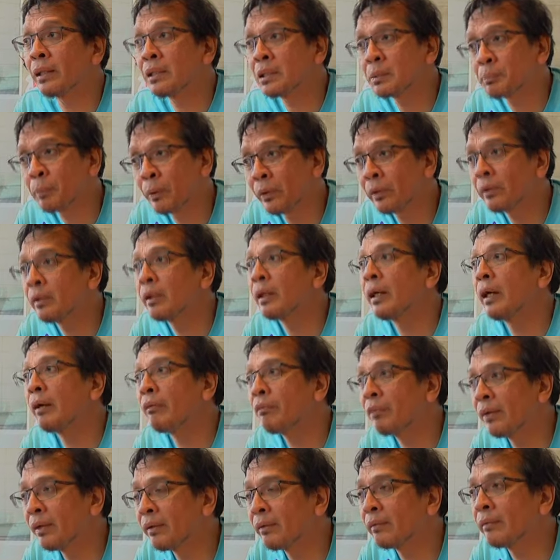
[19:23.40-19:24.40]
this point, I
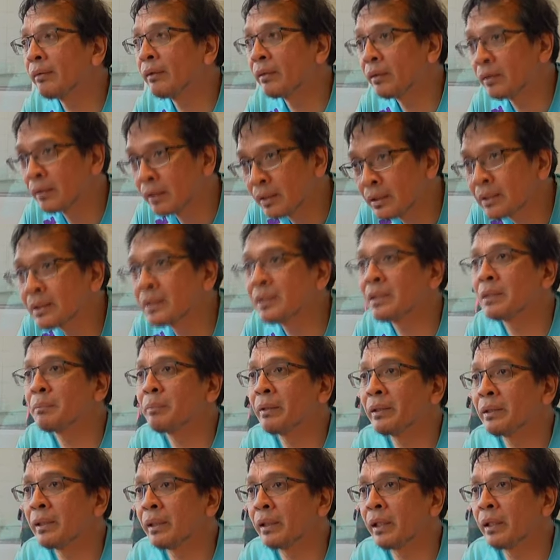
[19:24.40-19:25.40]
felt this is the
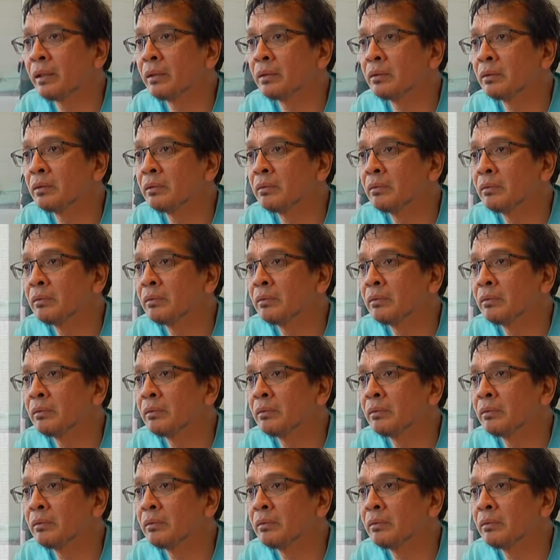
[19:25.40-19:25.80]
best I can do.